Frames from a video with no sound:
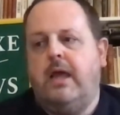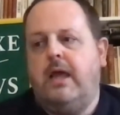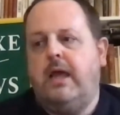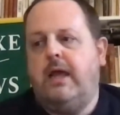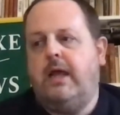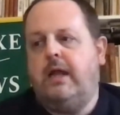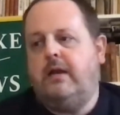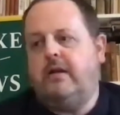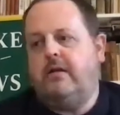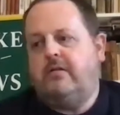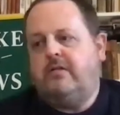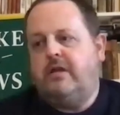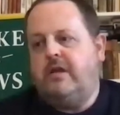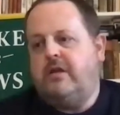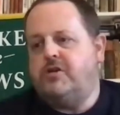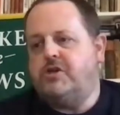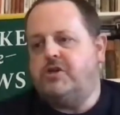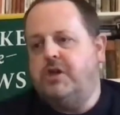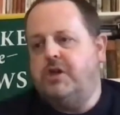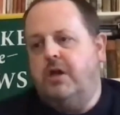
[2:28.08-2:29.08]
in
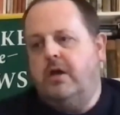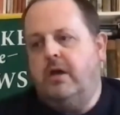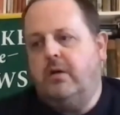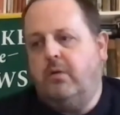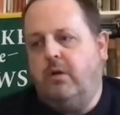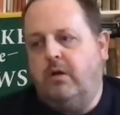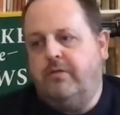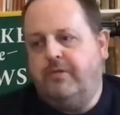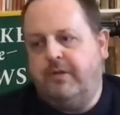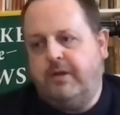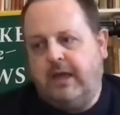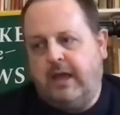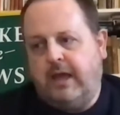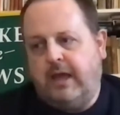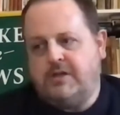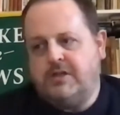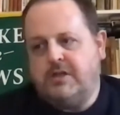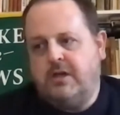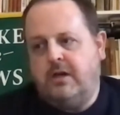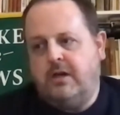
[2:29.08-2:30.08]
teacher
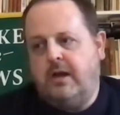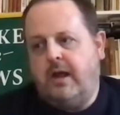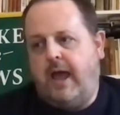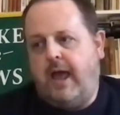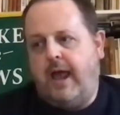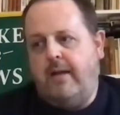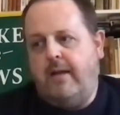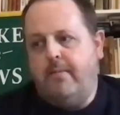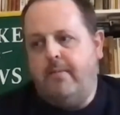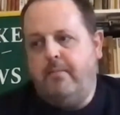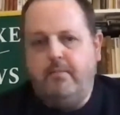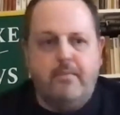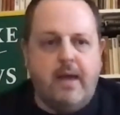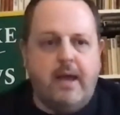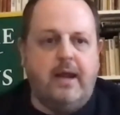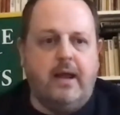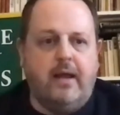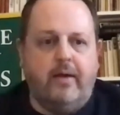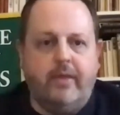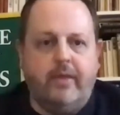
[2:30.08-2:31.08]
qualification and
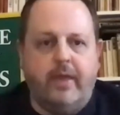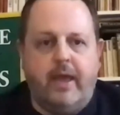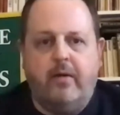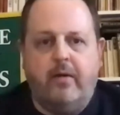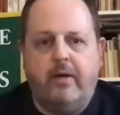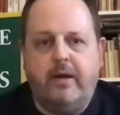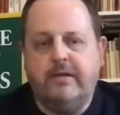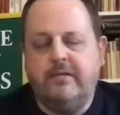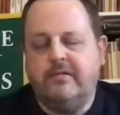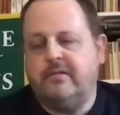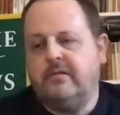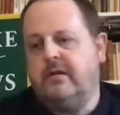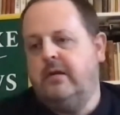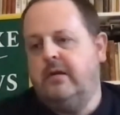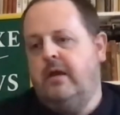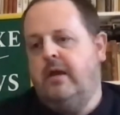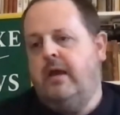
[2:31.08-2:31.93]
many other areas.